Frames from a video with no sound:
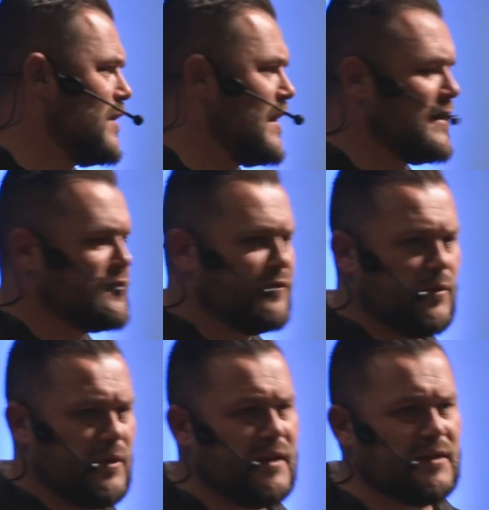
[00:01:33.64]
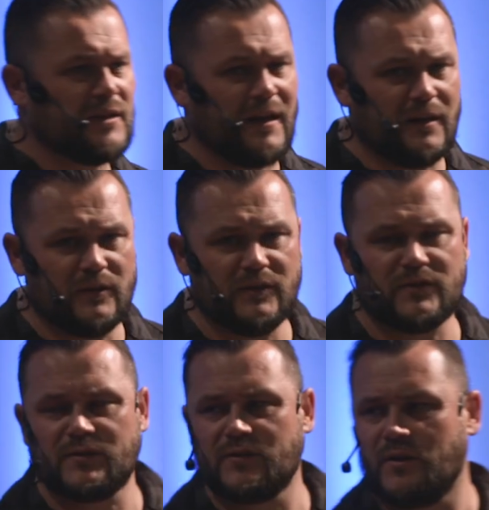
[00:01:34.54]
last few years, and
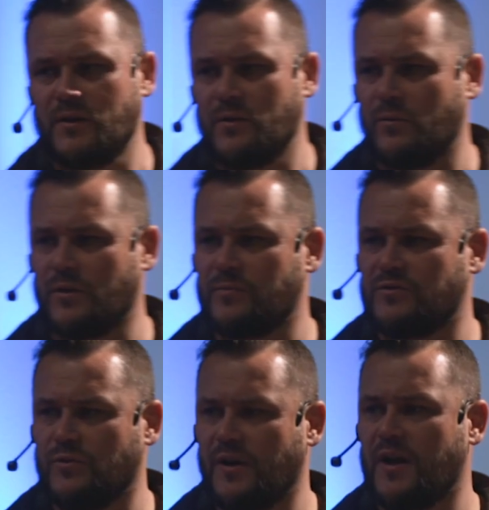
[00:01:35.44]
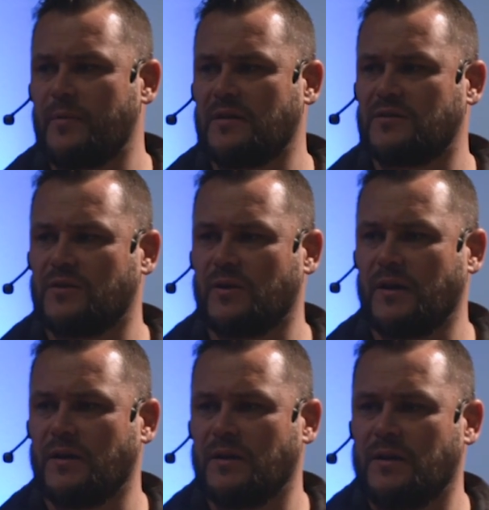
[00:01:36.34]
this, what I'm talking about
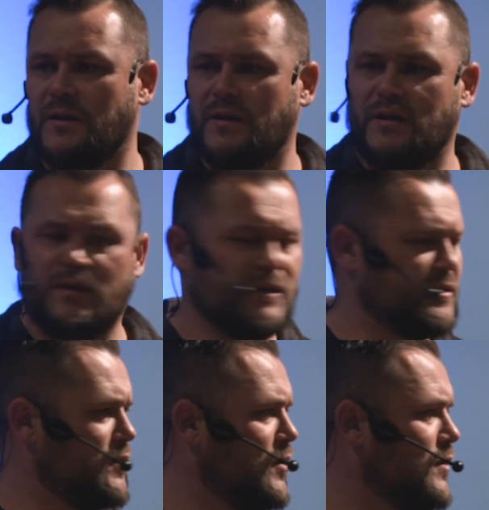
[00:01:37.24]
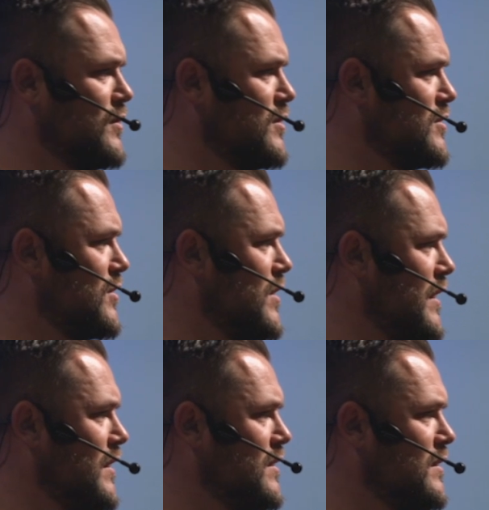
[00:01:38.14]
tonight, is not
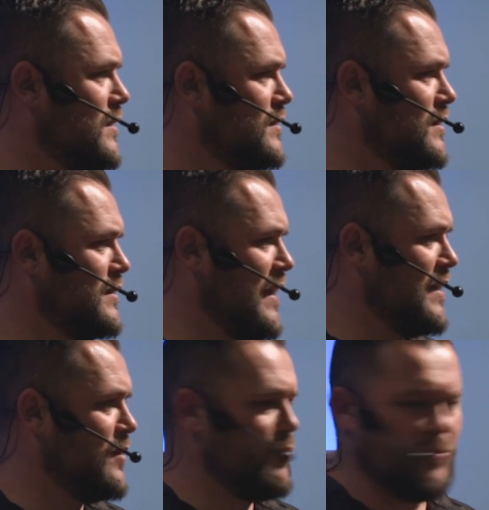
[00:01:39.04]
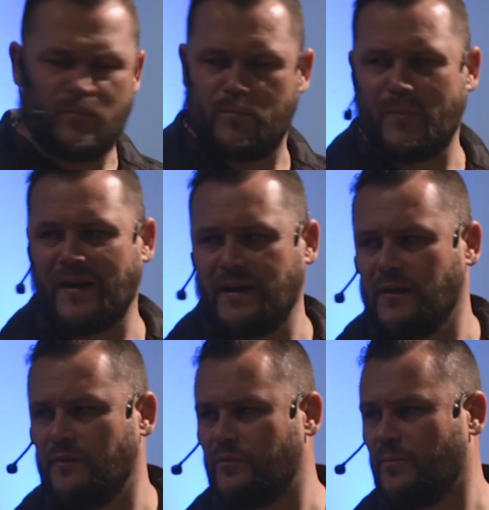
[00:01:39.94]
designed to take
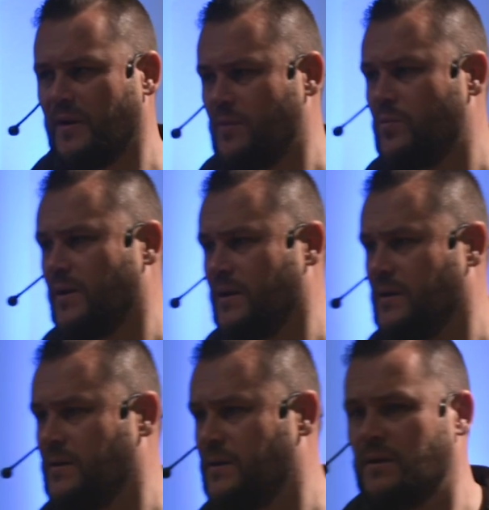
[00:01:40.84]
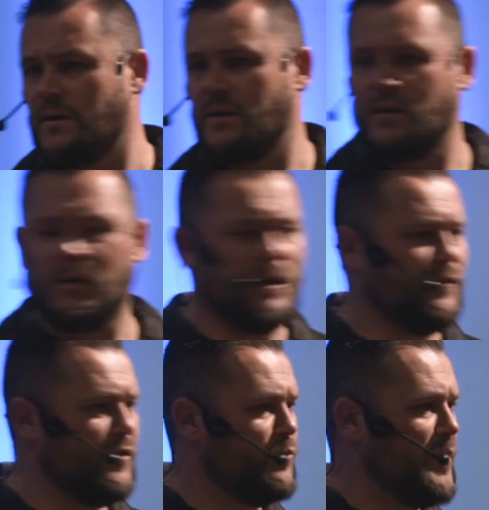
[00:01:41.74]
money from anybody.
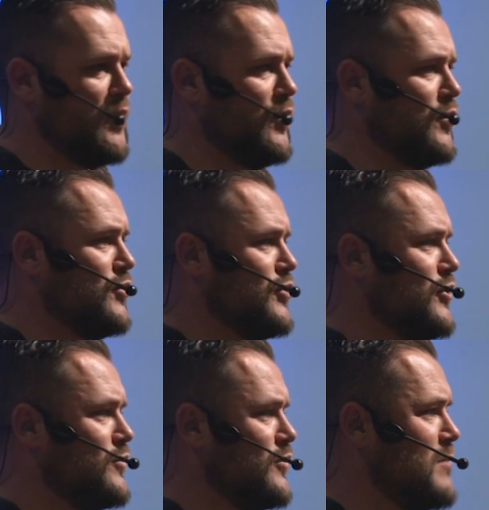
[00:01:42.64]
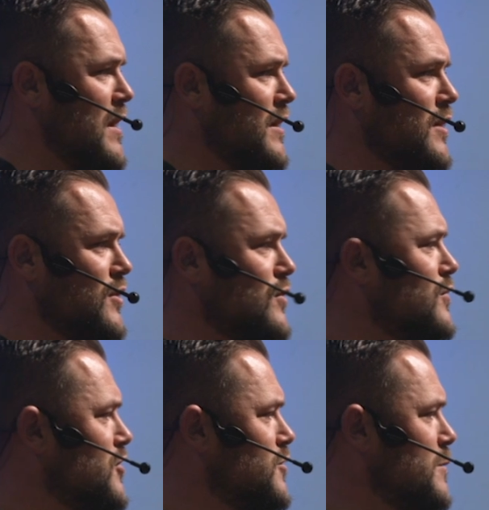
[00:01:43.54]
If you've been hurt in church with money and you're
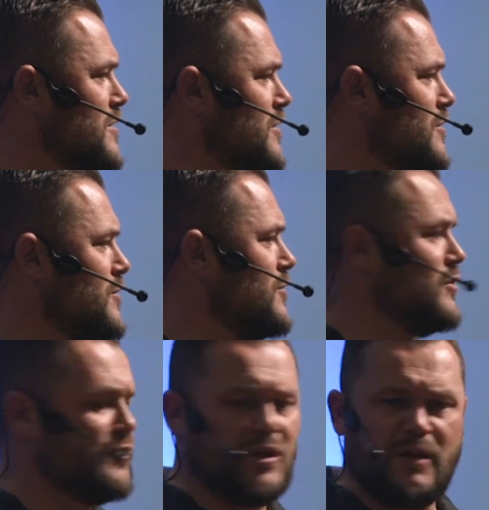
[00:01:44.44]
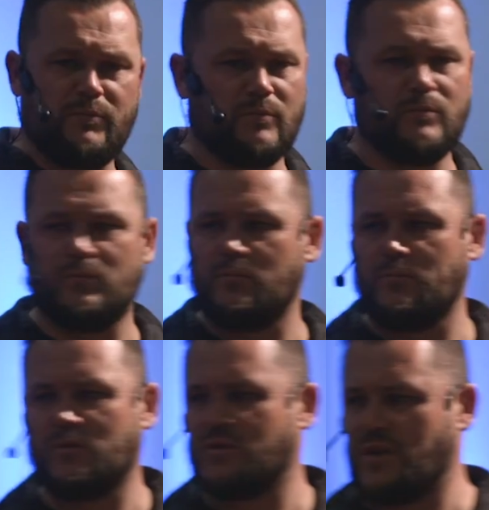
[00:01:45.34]
suspicious, just
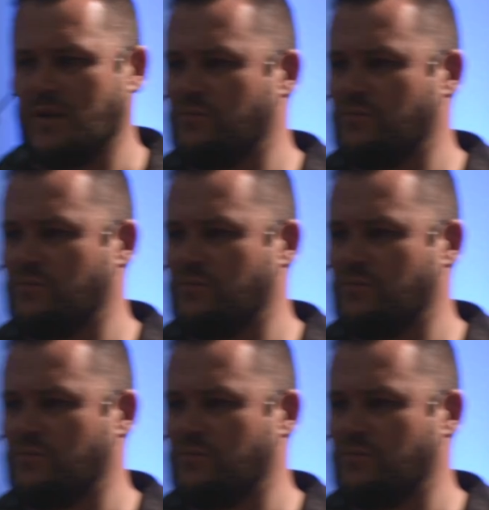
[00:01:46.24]
keep